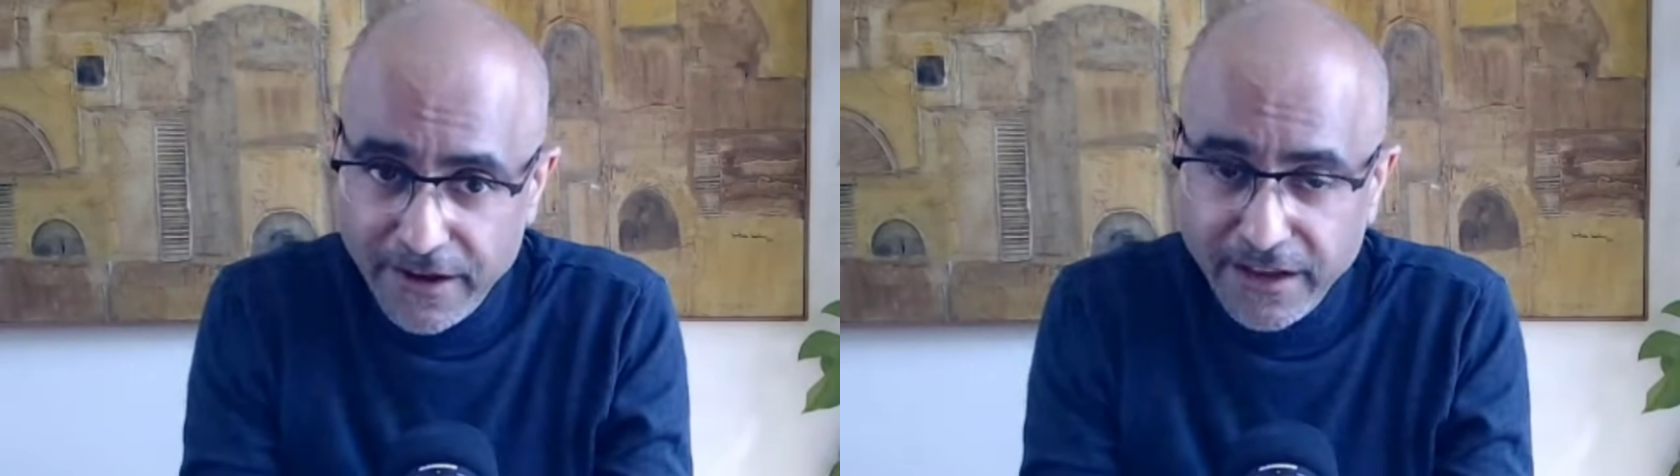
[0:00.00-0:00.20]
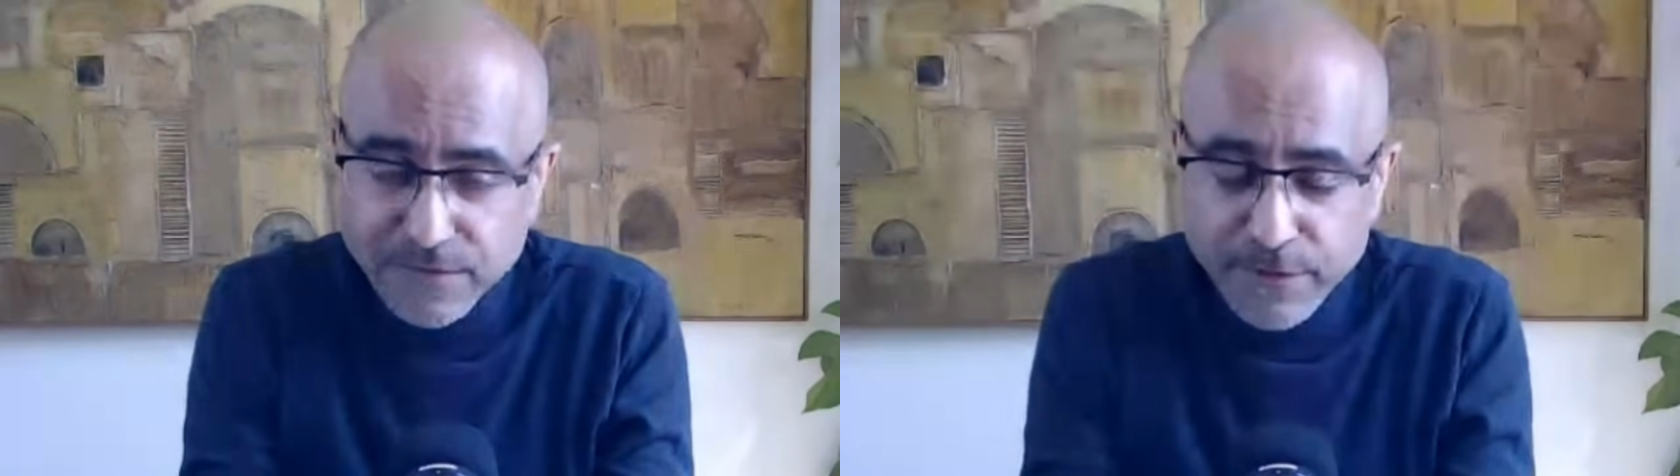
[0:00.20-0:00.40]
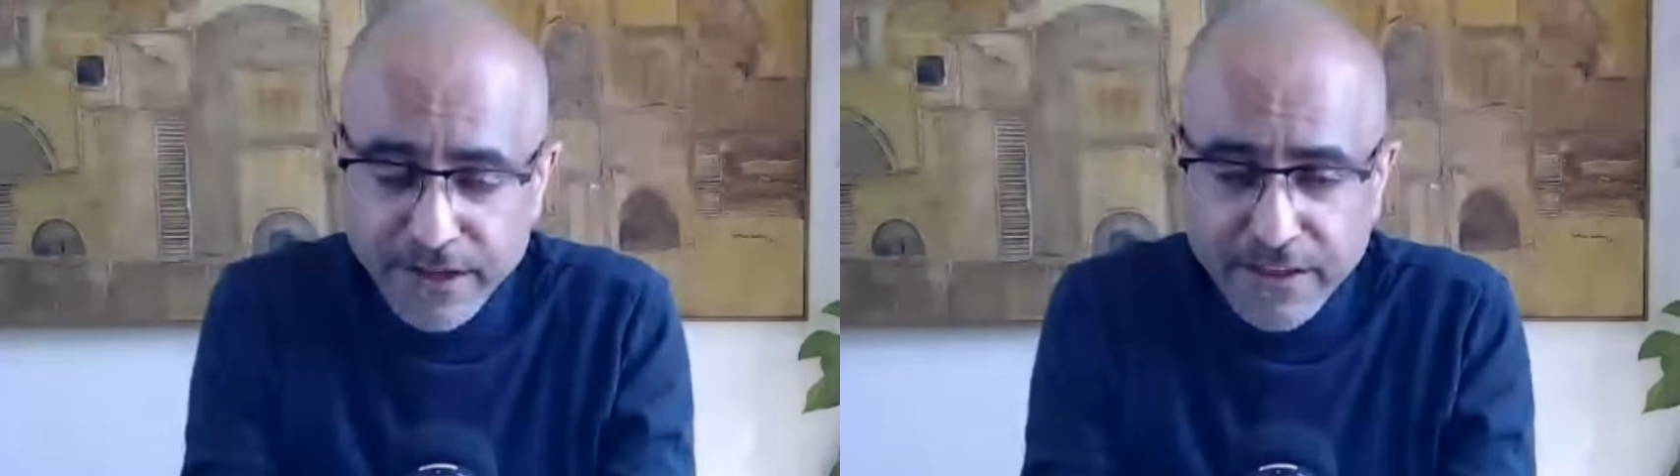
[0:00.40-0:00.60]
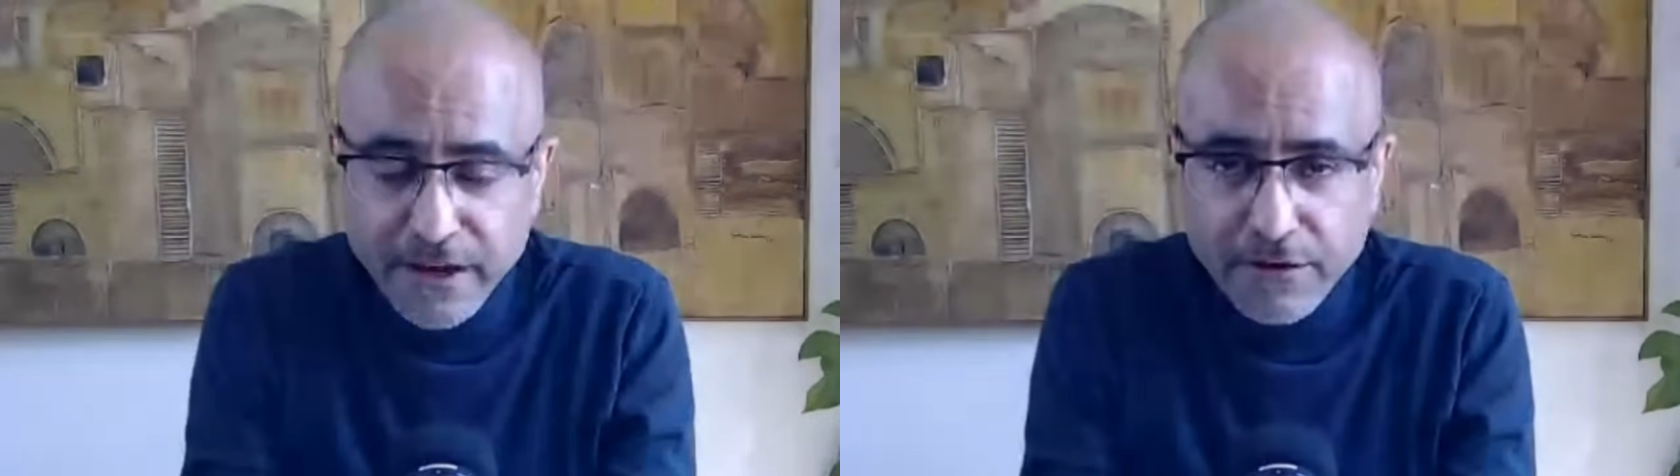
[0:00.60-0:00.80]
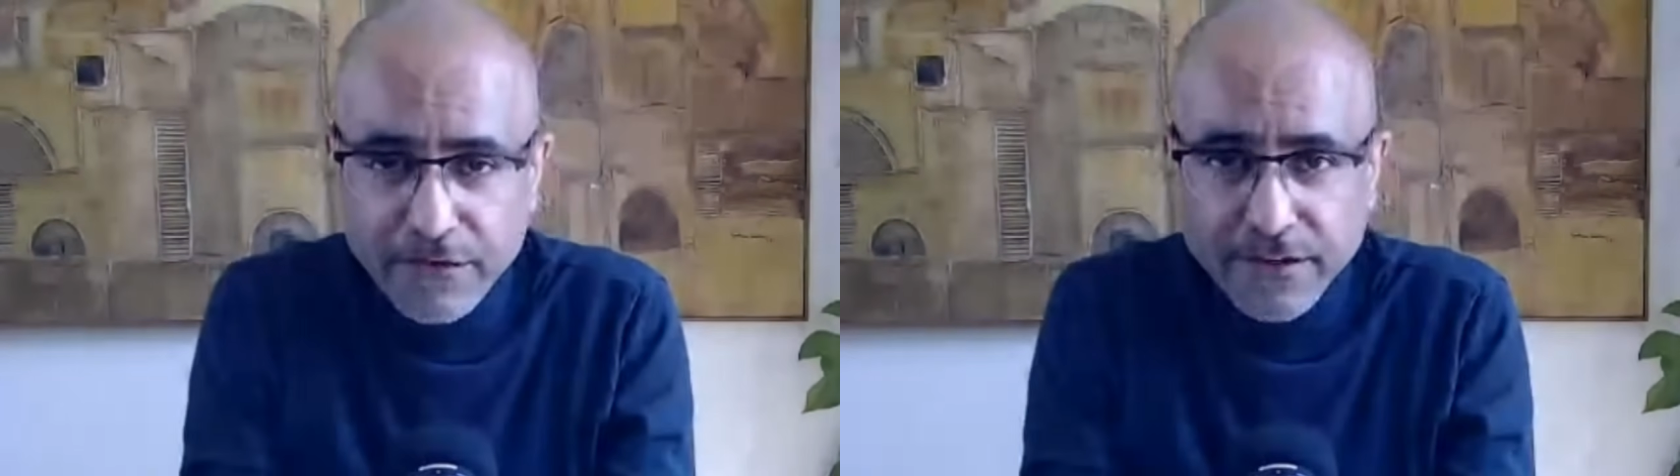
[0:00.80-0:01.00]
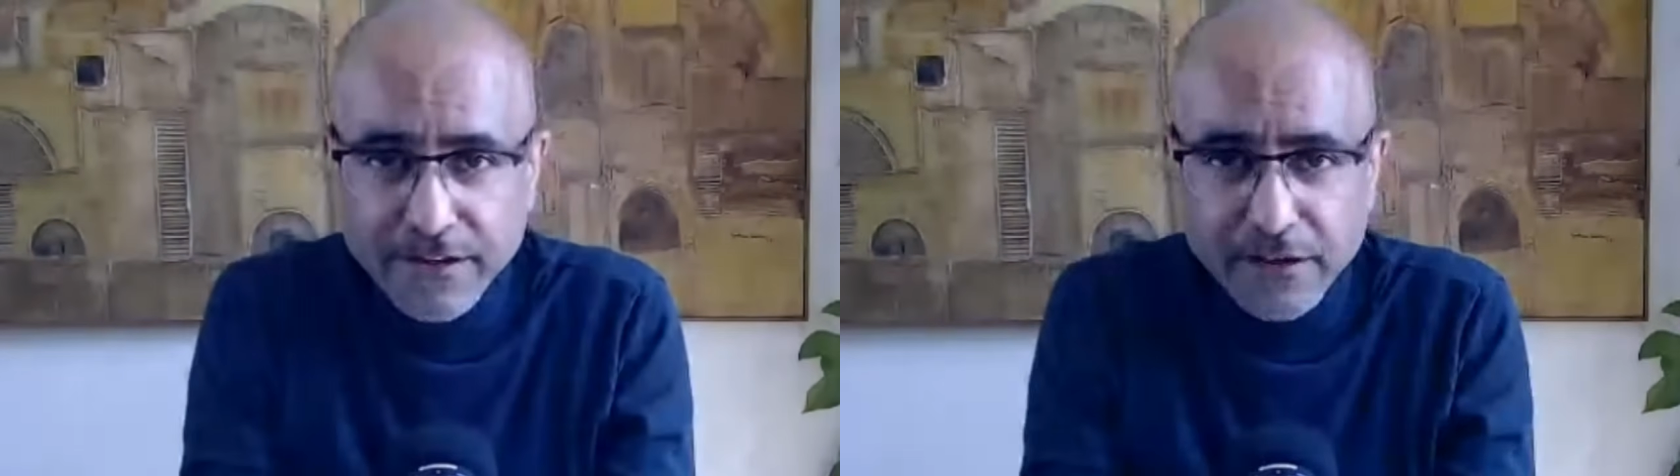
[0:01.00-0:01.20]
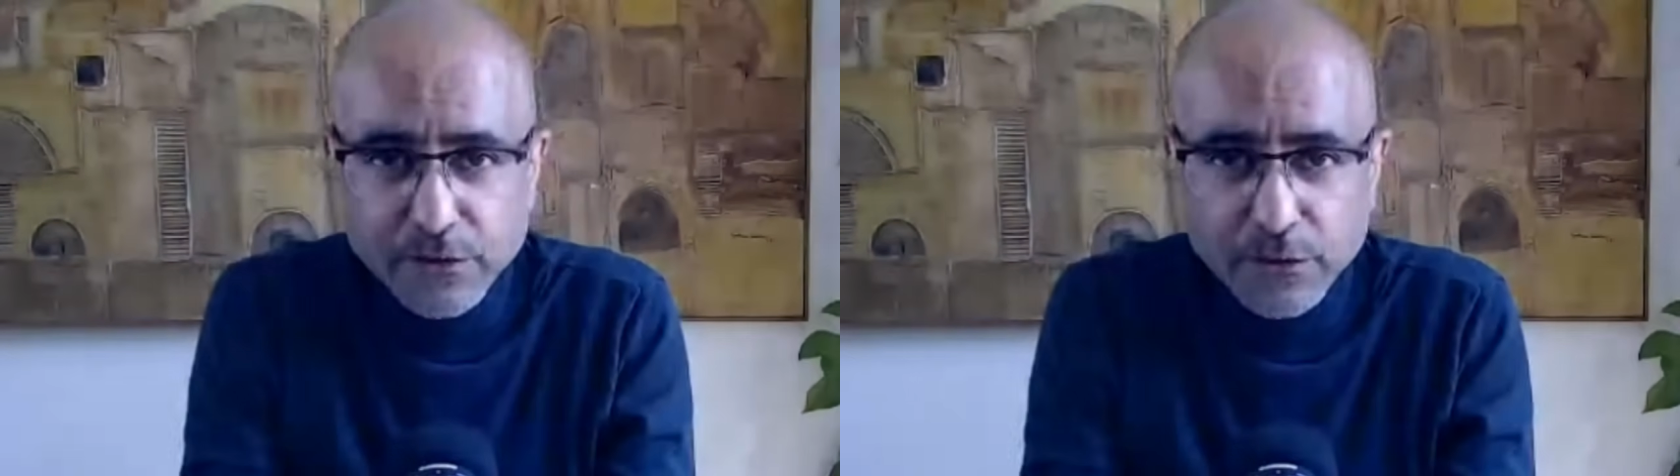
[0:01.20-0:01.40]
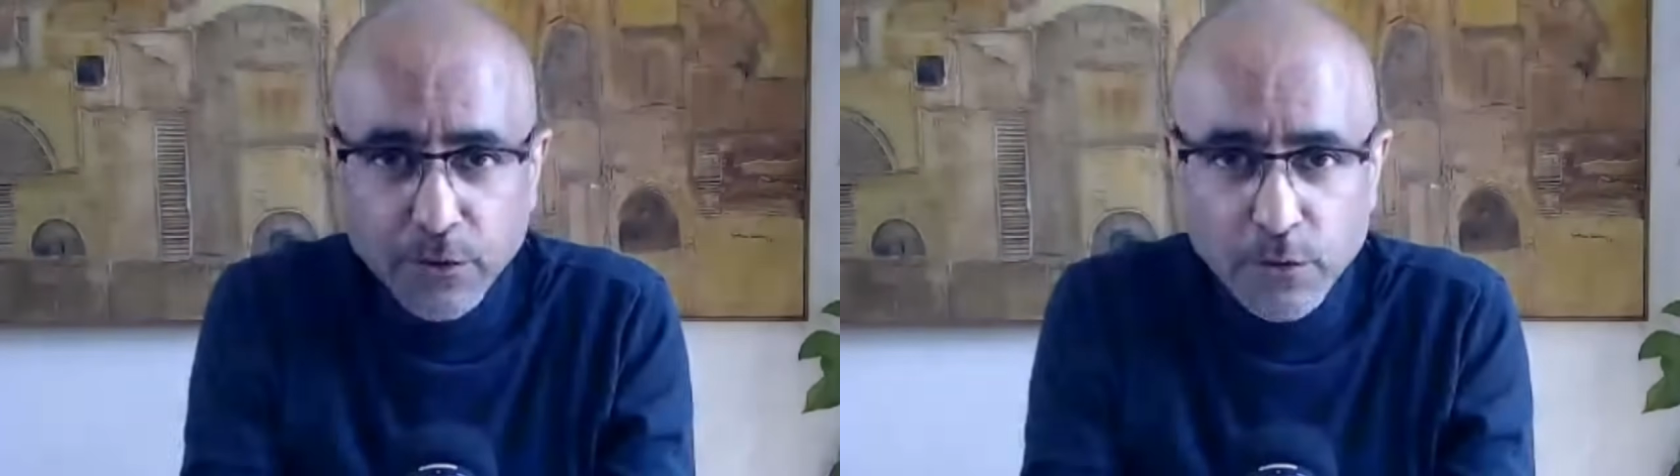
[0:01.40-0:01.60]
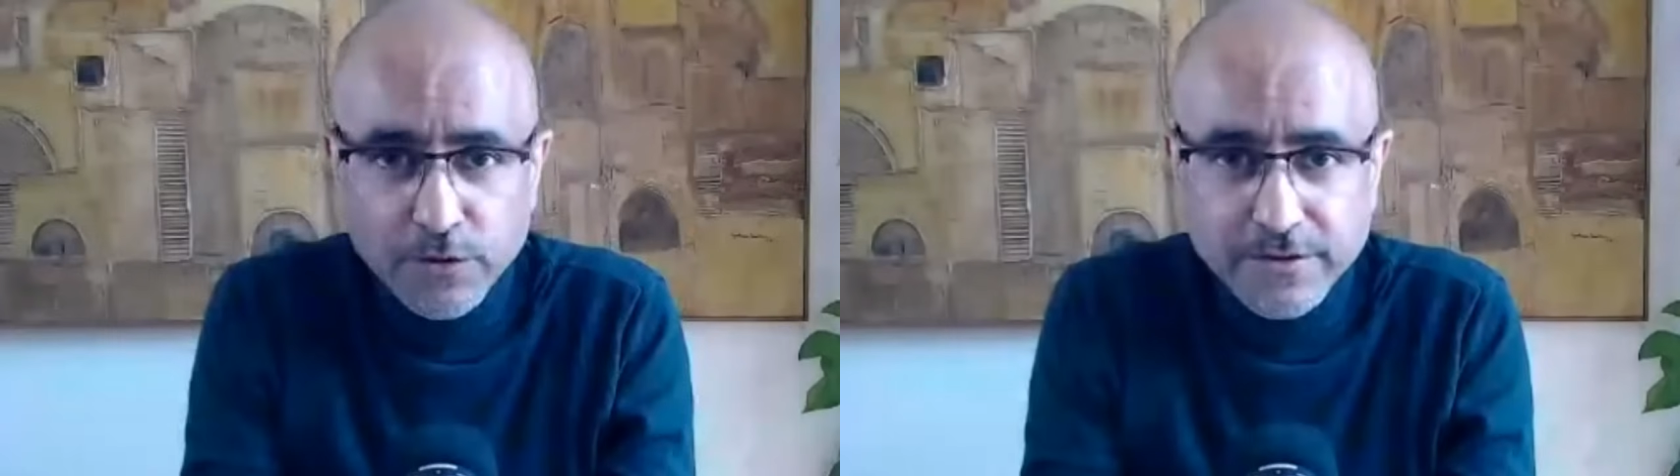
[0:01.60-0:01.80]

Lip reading: expert in the area of international law,